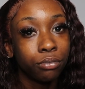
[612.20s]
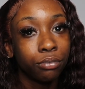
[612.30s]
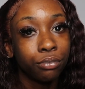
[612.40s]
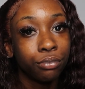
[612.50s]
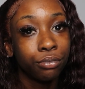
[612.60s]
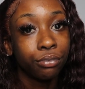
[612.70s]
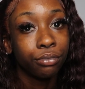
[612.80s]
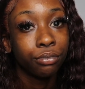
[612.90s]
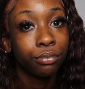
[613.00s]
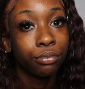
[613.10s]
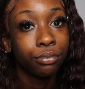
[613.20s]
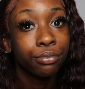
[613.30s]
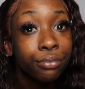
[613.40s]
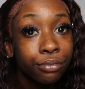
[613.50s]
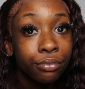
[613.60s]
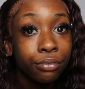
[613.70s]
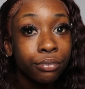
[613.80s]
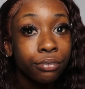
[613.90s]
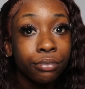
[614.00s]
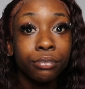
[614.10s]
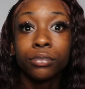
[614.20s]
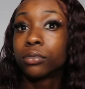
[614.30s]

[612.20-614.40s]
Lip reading: Nothing is said.